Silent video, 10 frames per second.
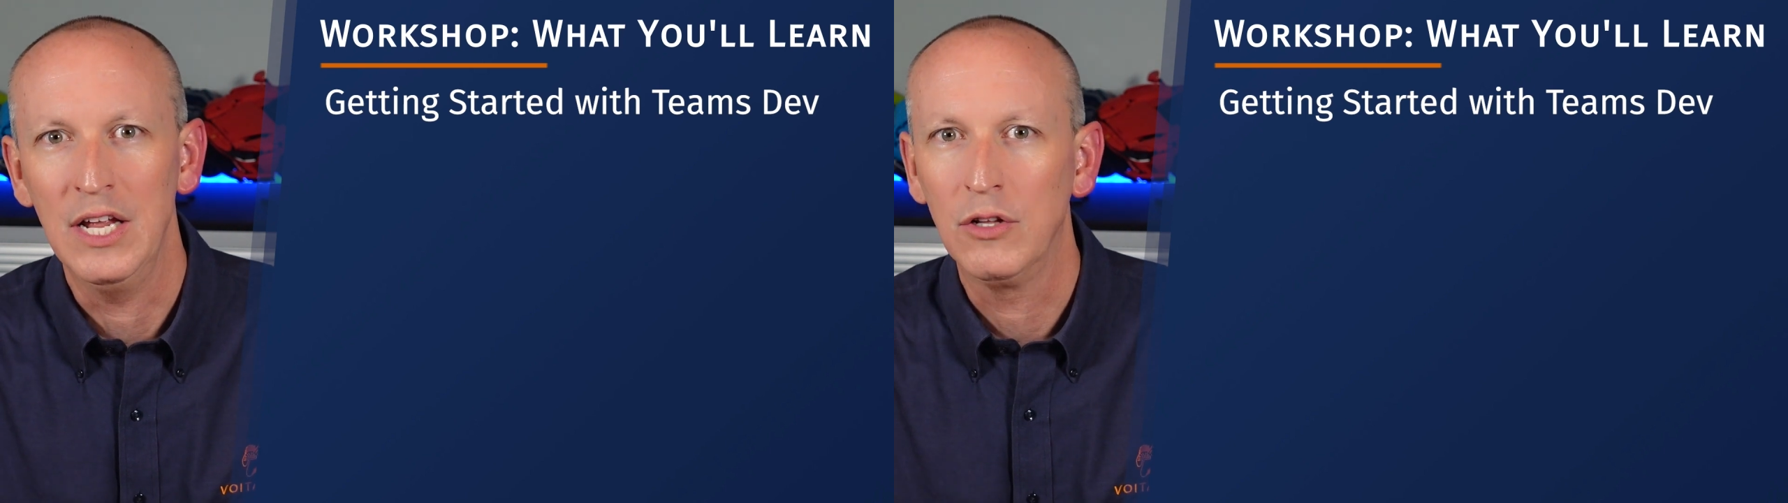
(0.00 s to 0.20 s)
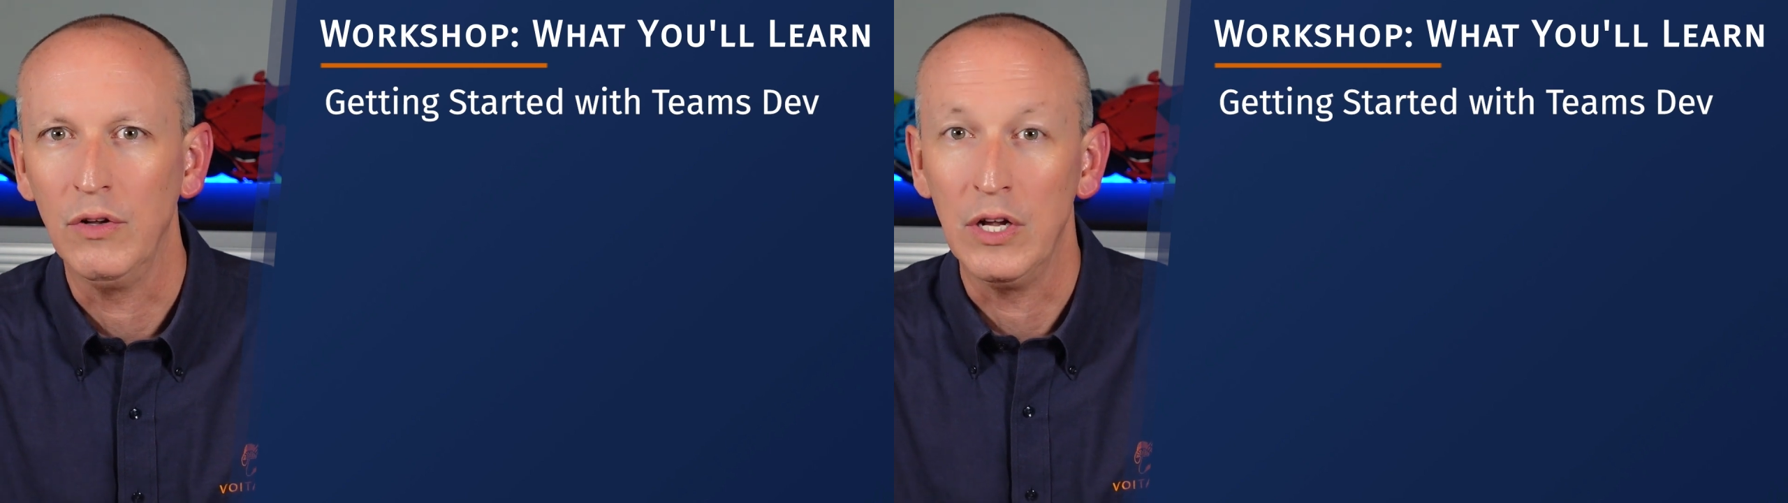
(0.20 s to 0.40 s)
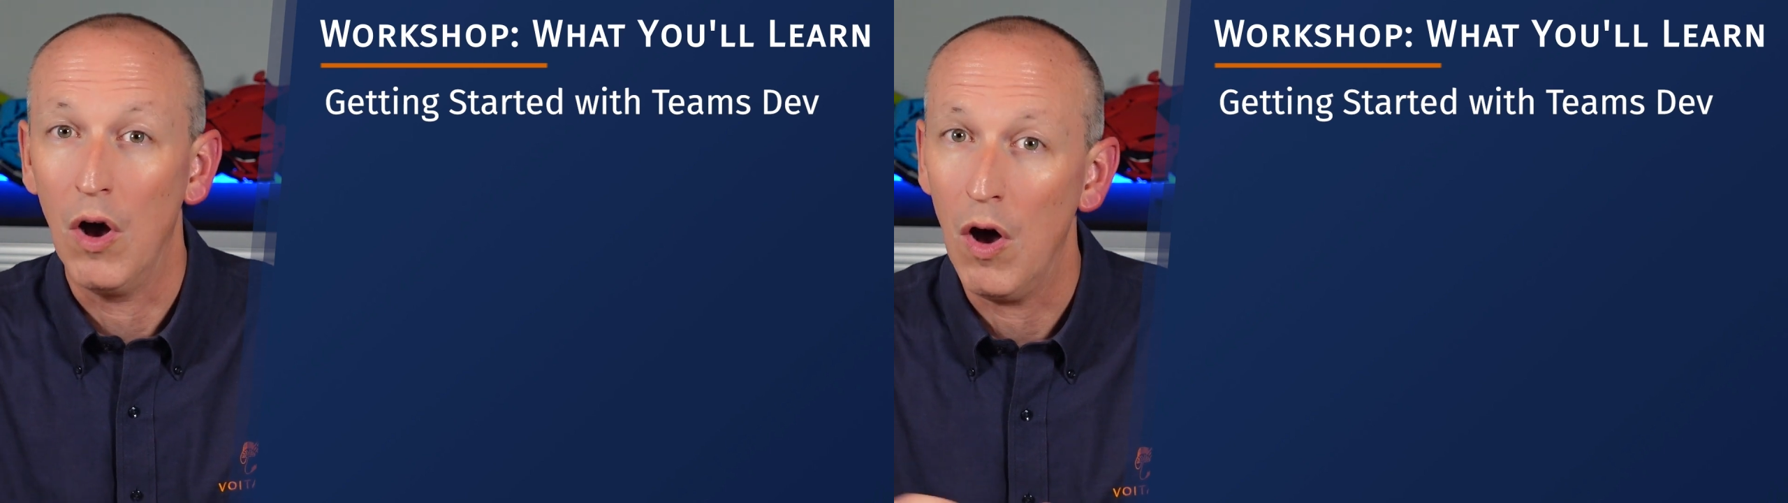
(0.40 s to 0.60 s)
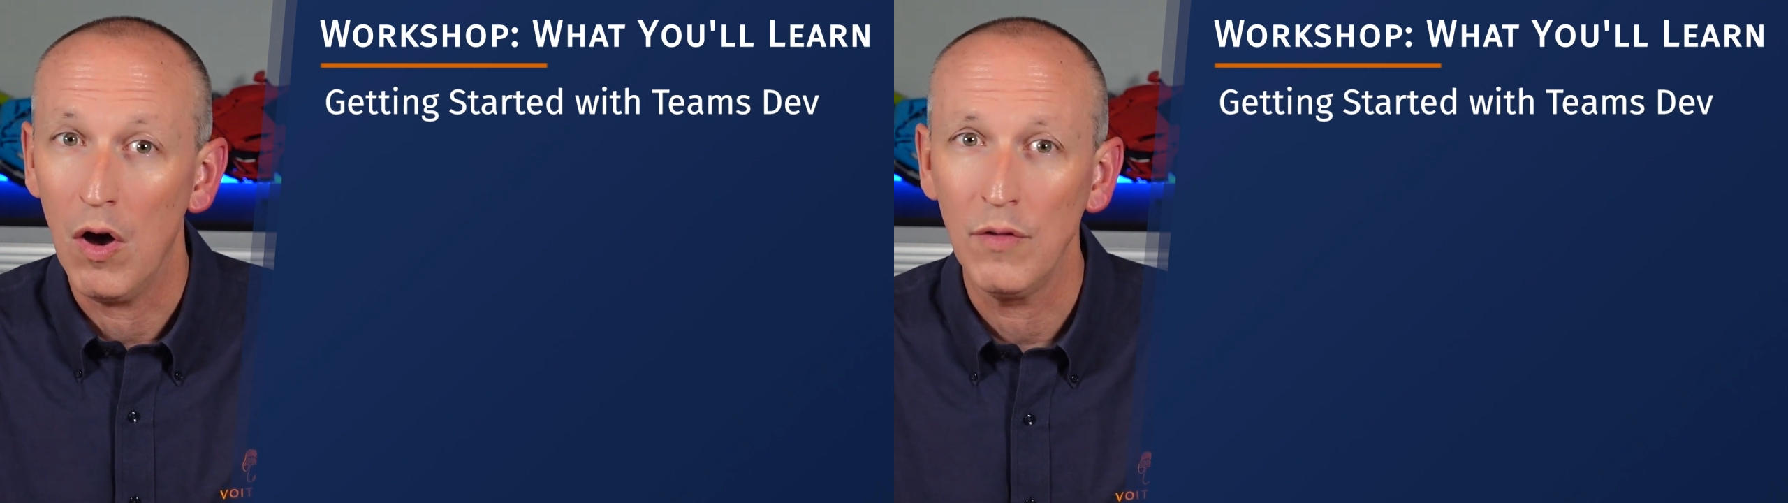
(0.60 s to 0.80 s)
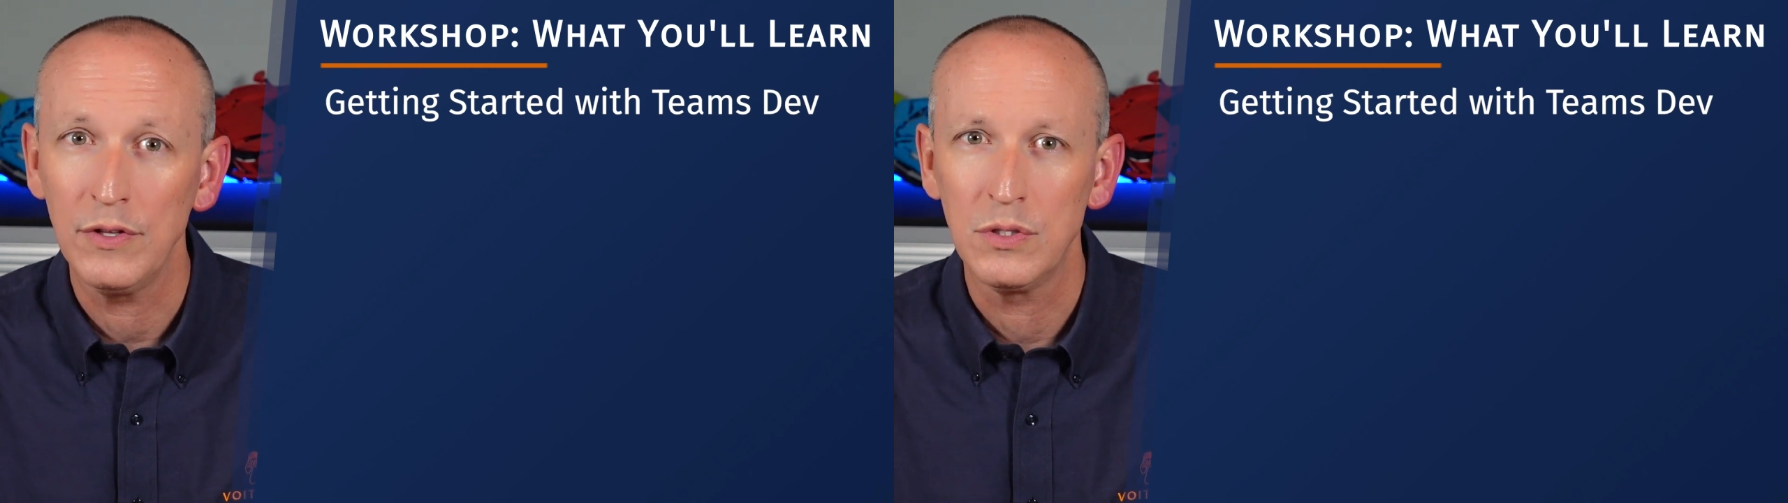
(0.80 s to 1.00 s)
including
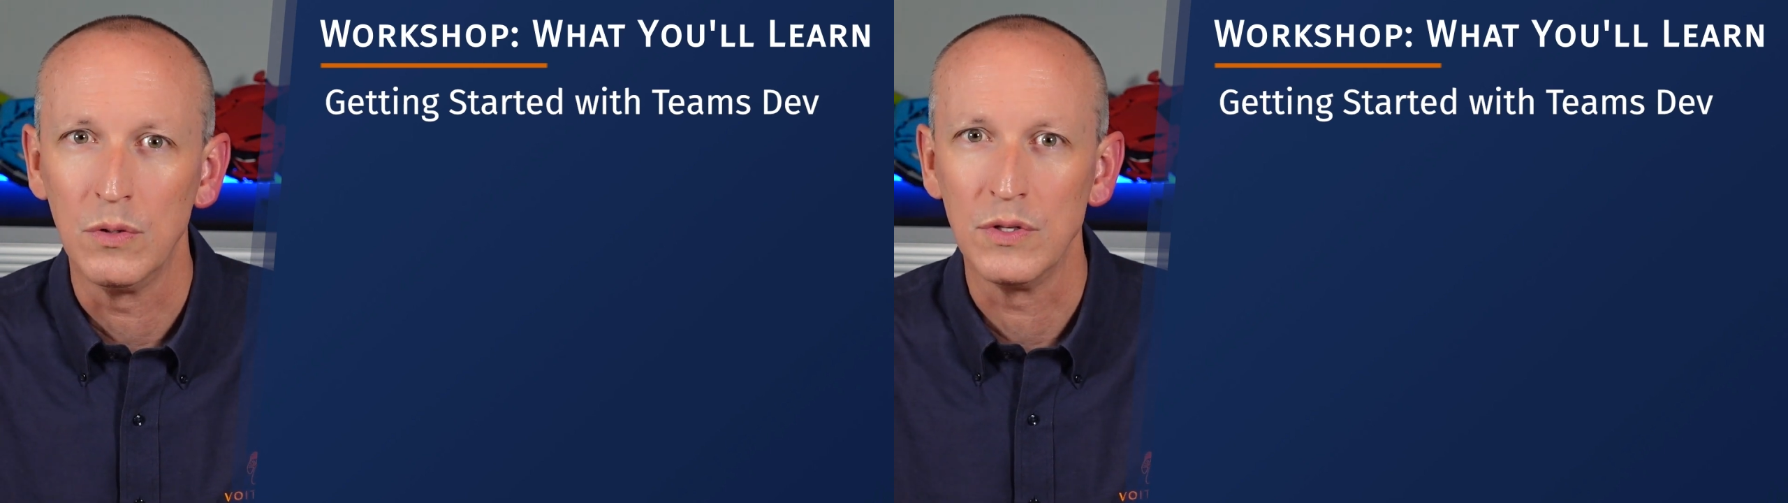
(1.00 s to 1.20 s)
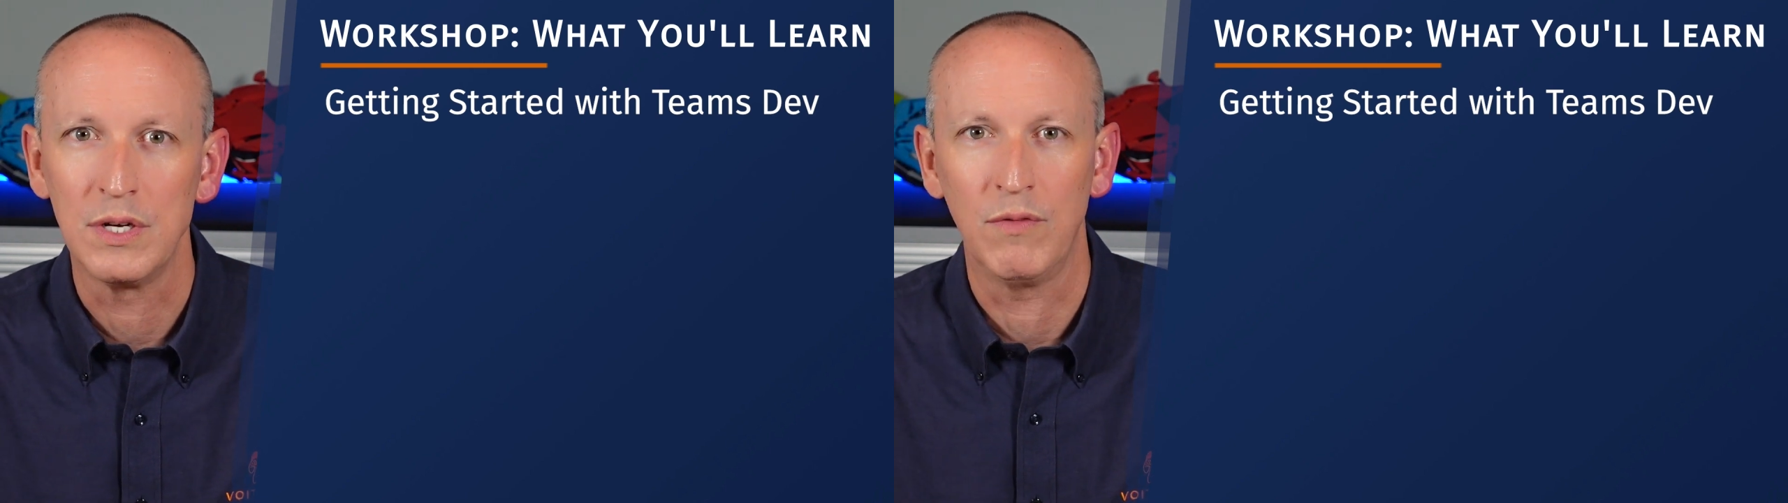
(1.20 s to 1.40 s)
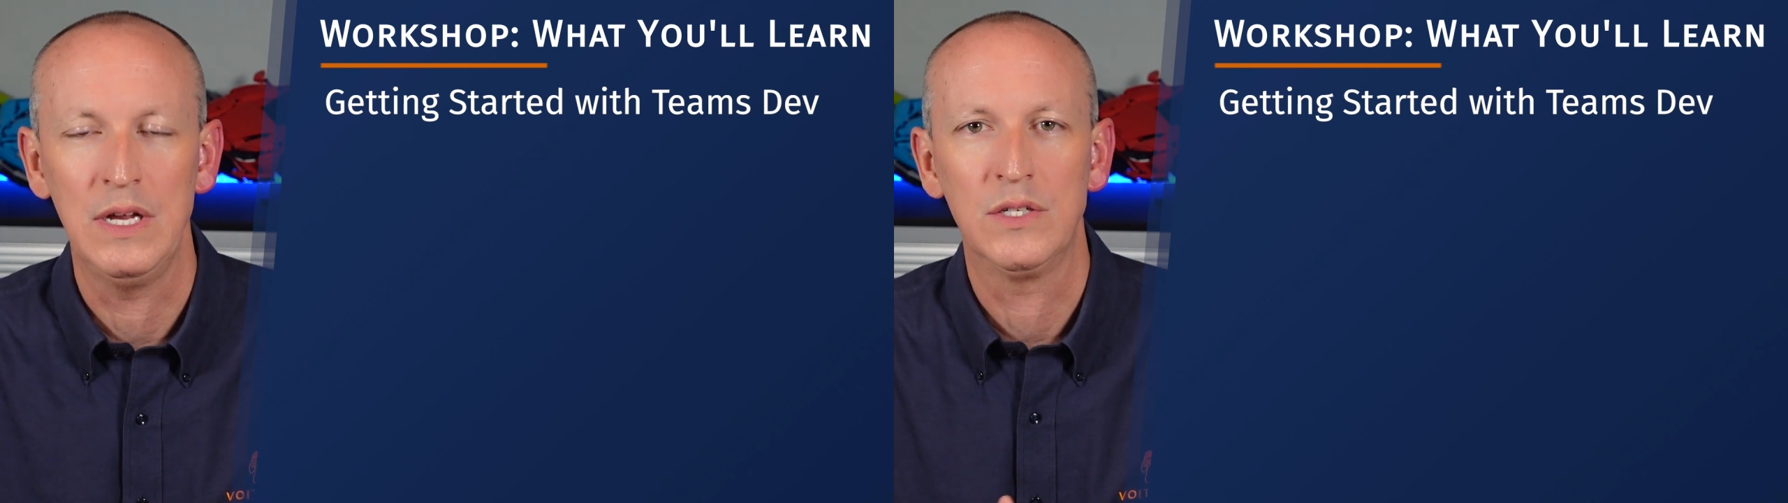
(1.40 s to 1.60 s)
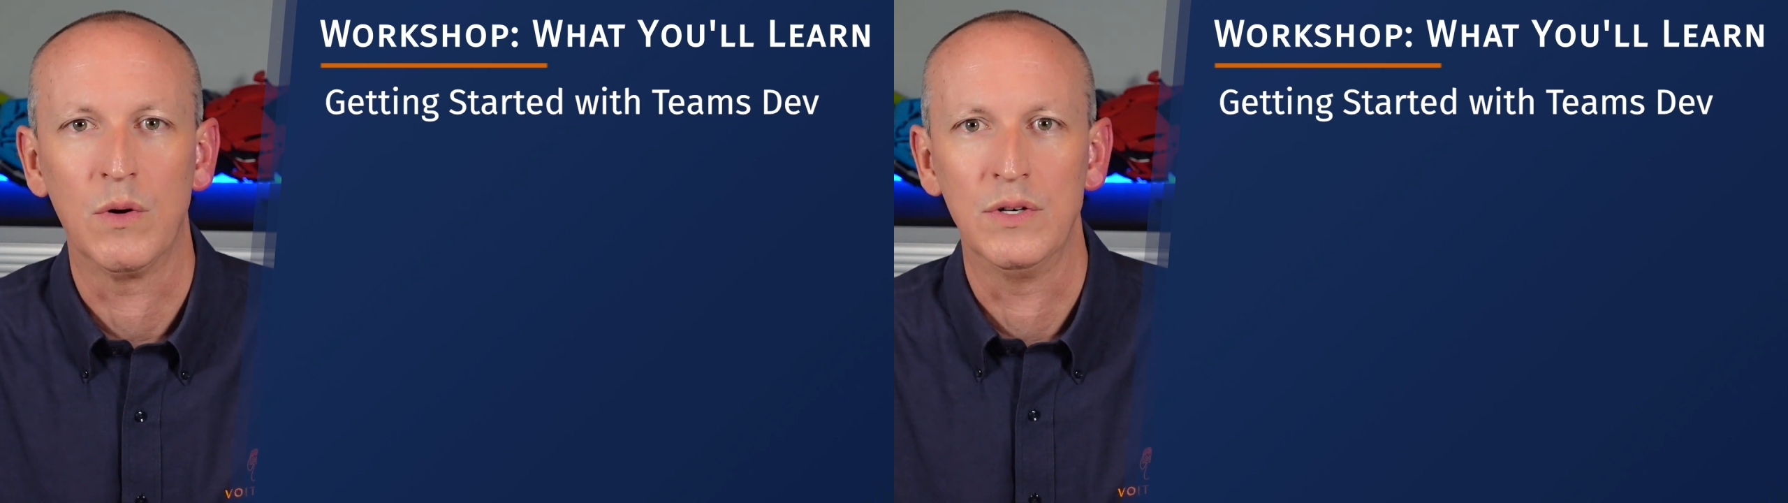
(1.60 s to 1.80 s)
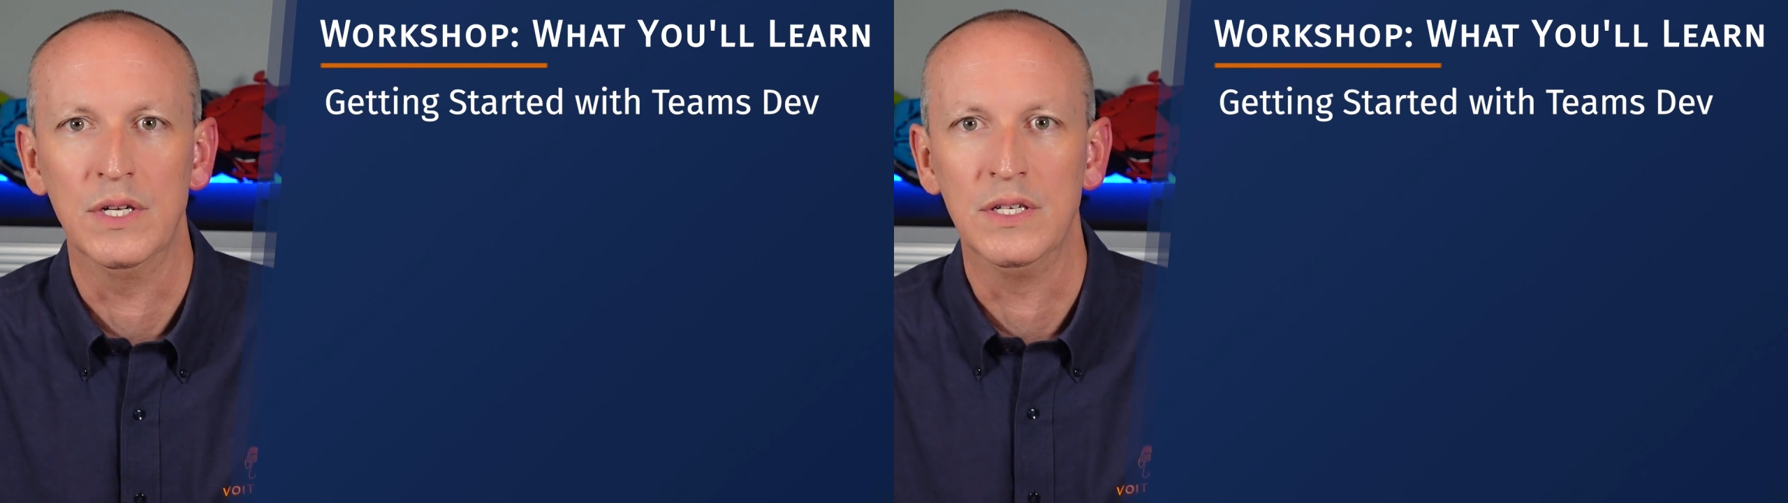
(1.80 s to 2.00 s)
all the tools and
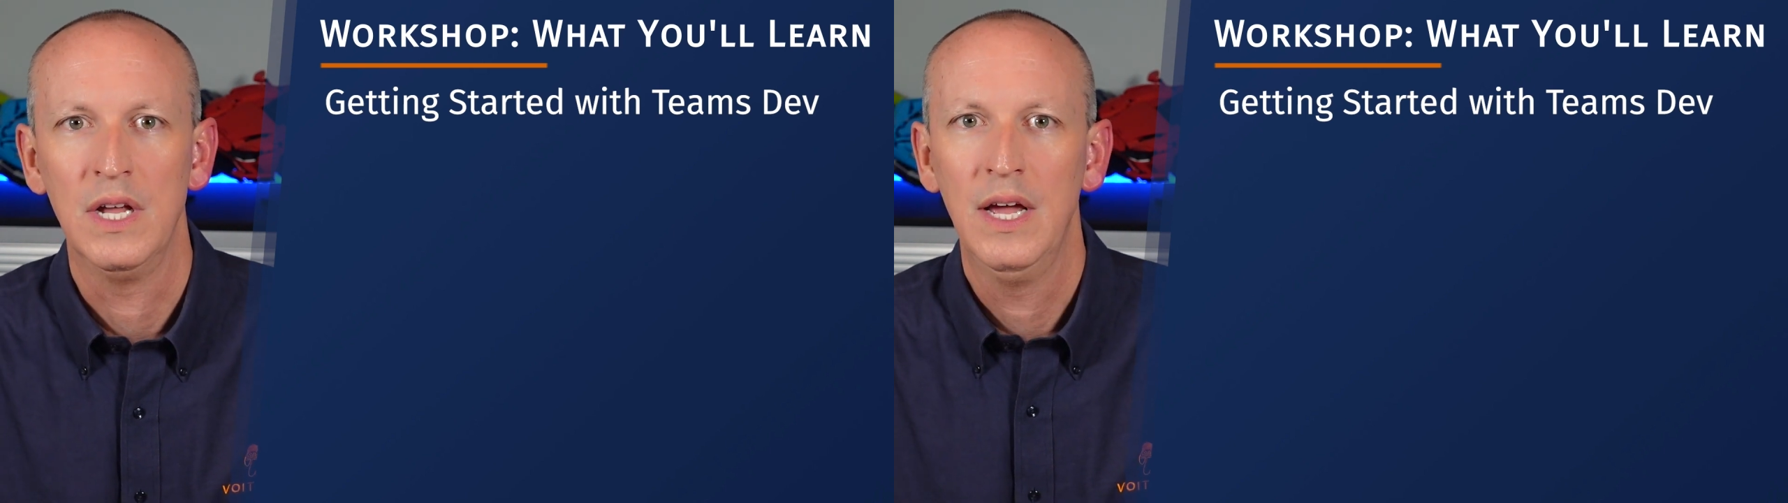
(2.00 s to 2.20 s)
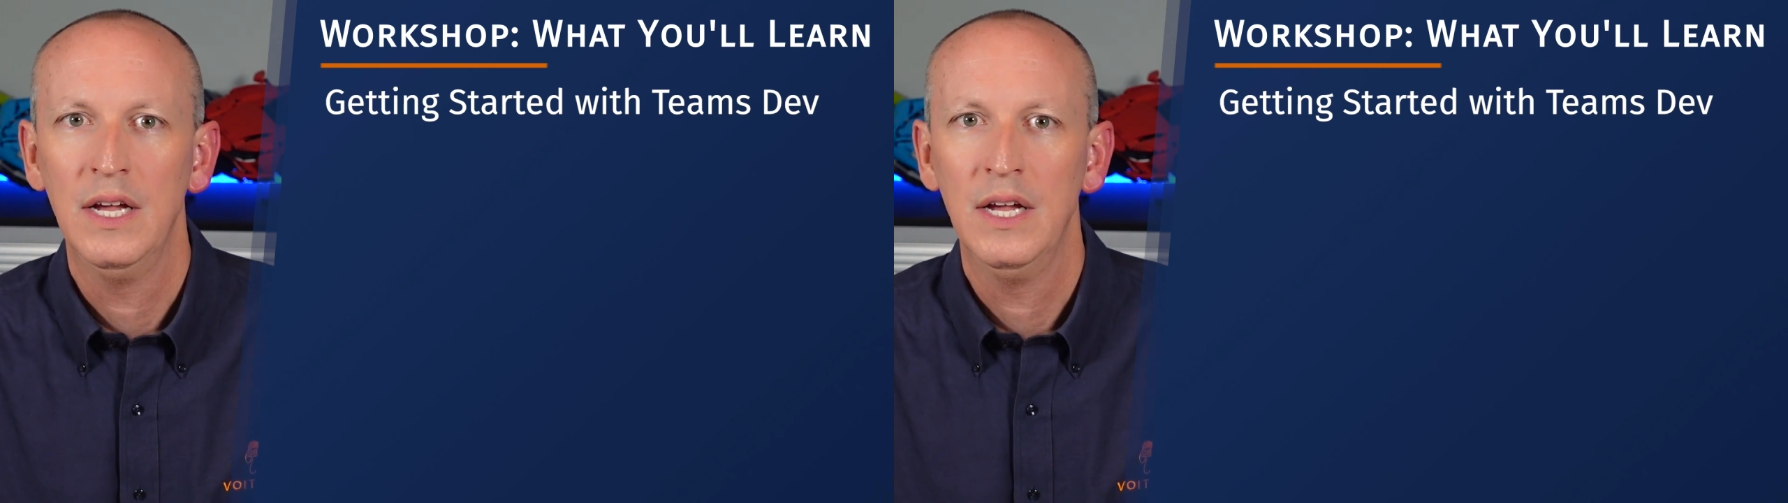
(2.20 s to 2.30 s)
resources